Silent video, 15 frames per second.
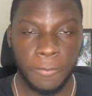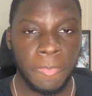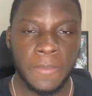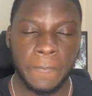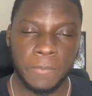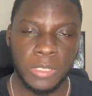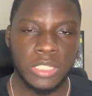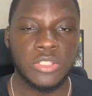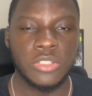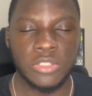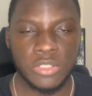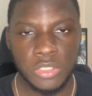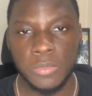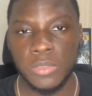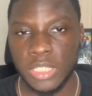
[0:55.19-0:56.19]
But let's just
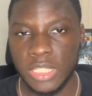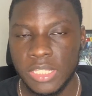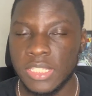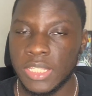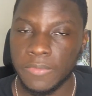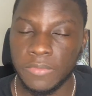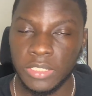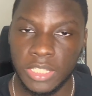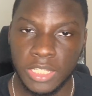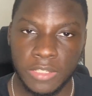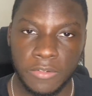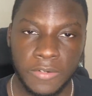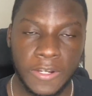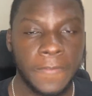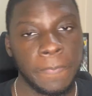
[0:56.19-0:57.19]
assume you get 7K,
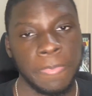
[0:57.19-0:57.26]
right?